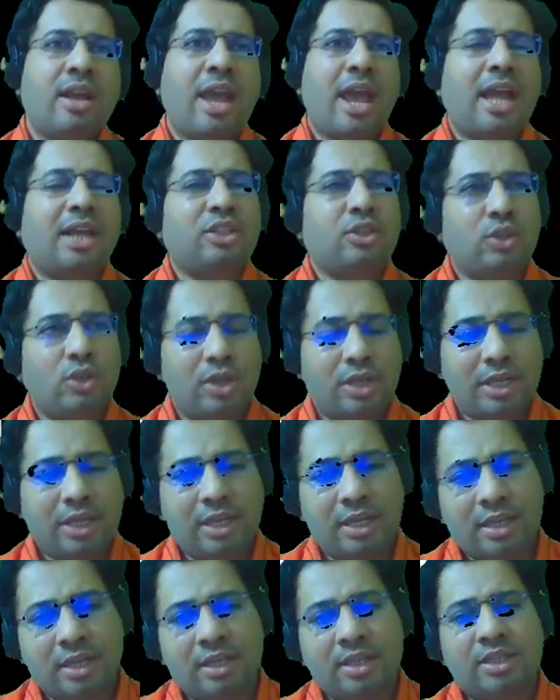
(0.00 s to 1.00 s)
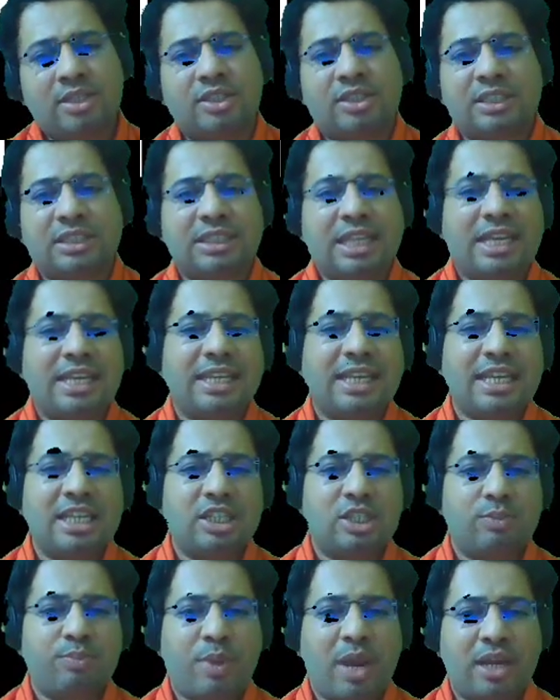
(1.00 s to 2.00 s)
Actually,
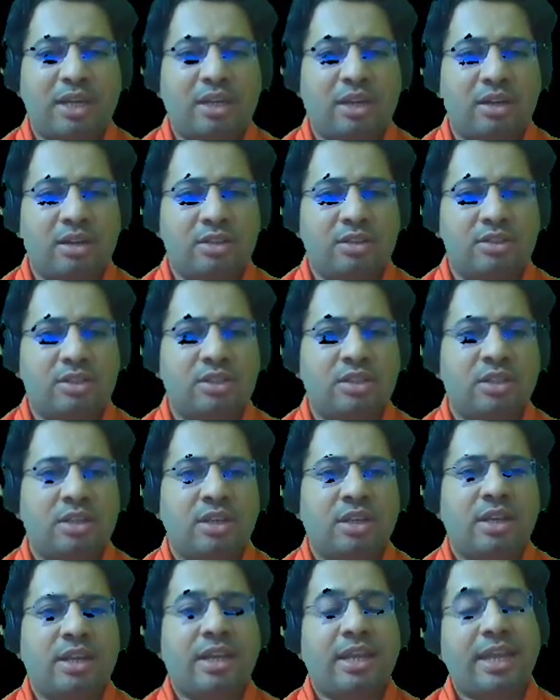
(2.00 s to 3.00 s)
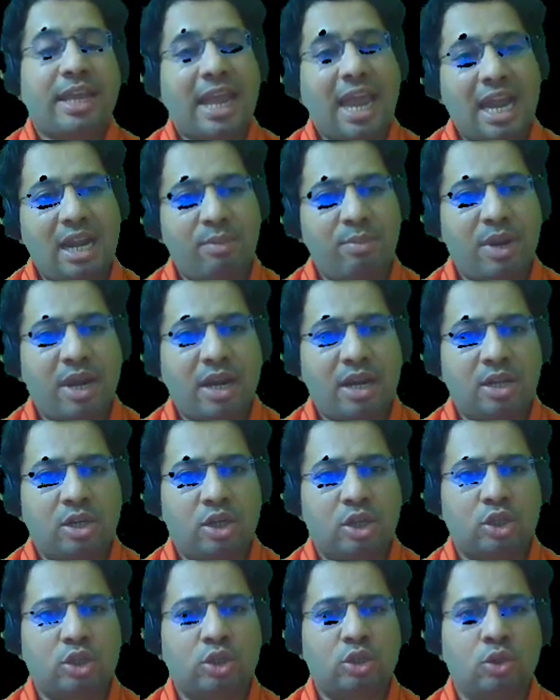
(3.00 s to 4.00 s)
sentence patterns can be
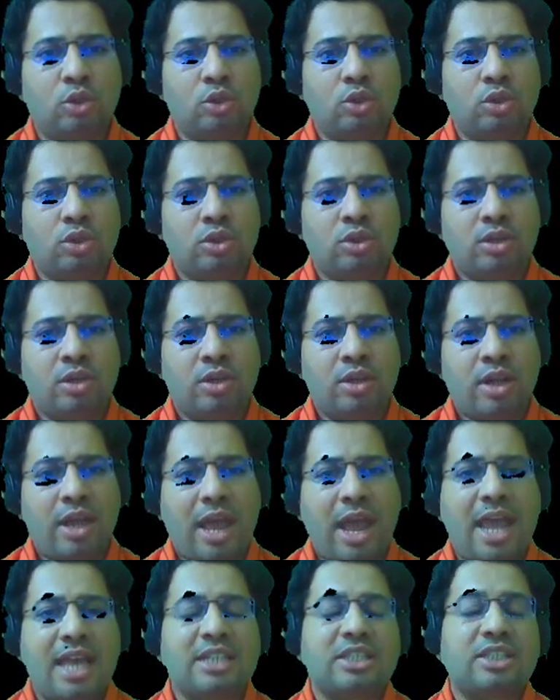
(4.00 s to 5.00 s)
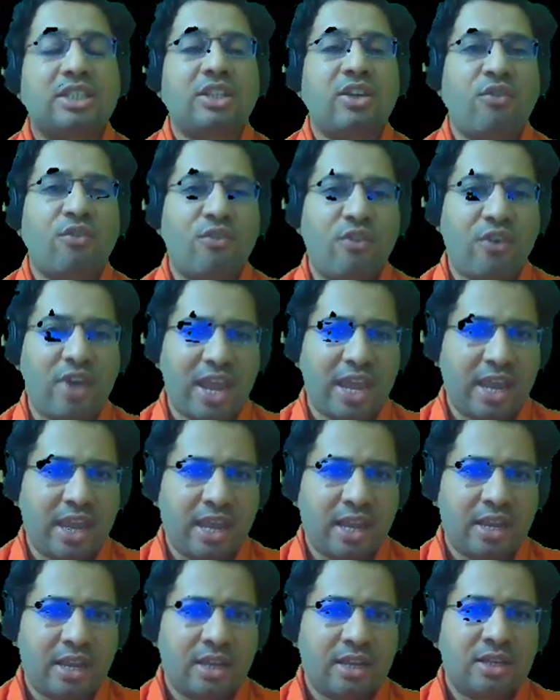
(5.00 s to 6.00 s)
understood as the
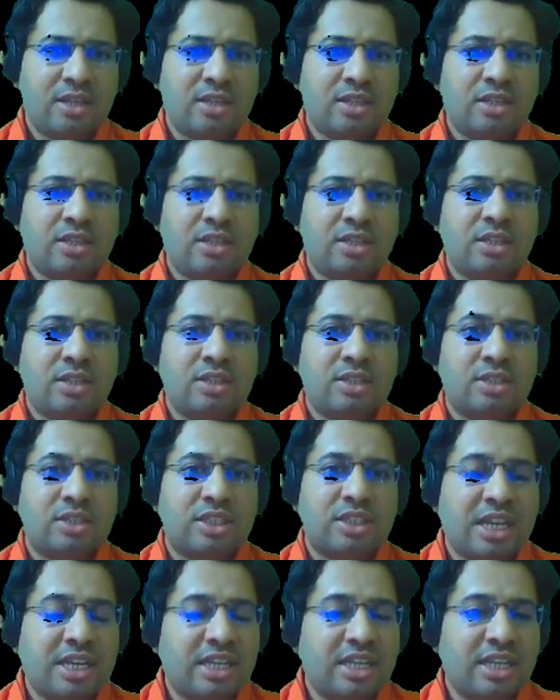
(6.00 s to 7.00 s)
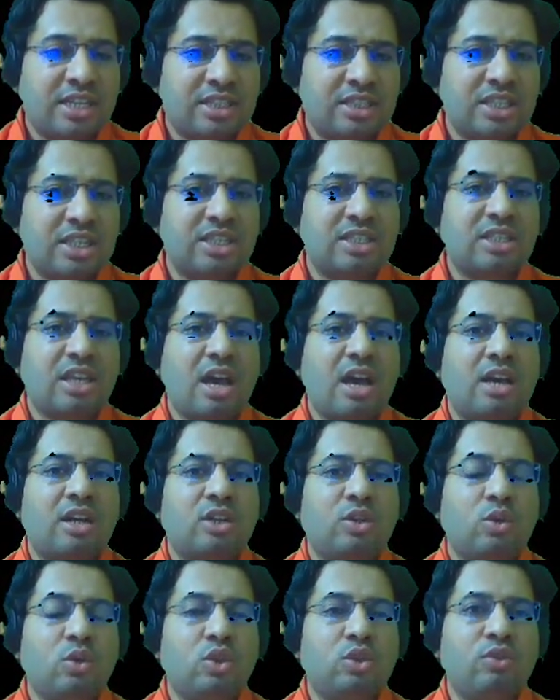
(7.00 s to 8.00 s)
way sentences are
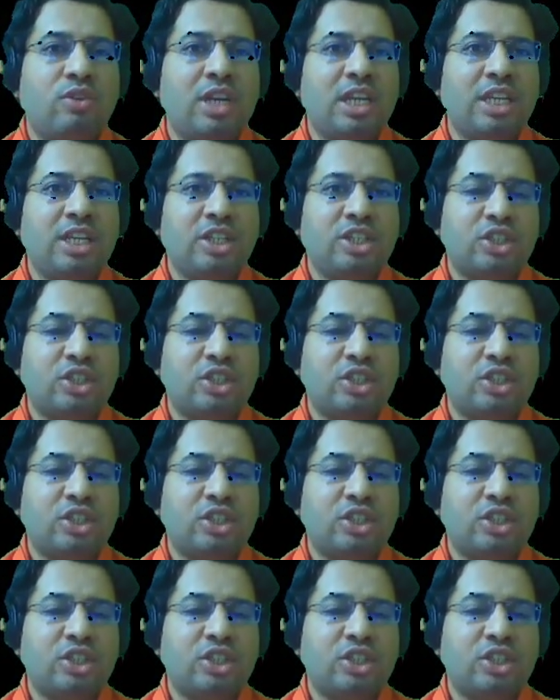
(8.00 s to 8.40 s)
usually